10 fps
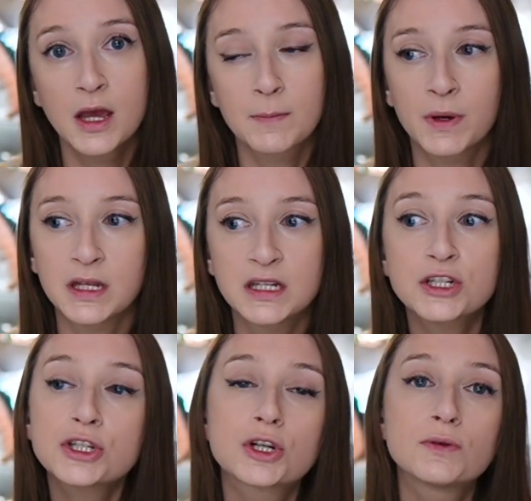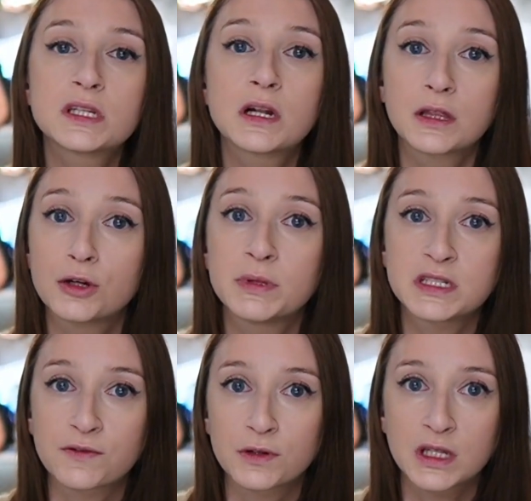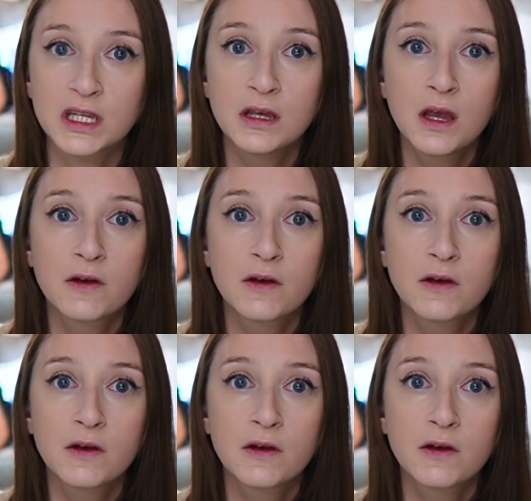but it just shows it a little bit differently.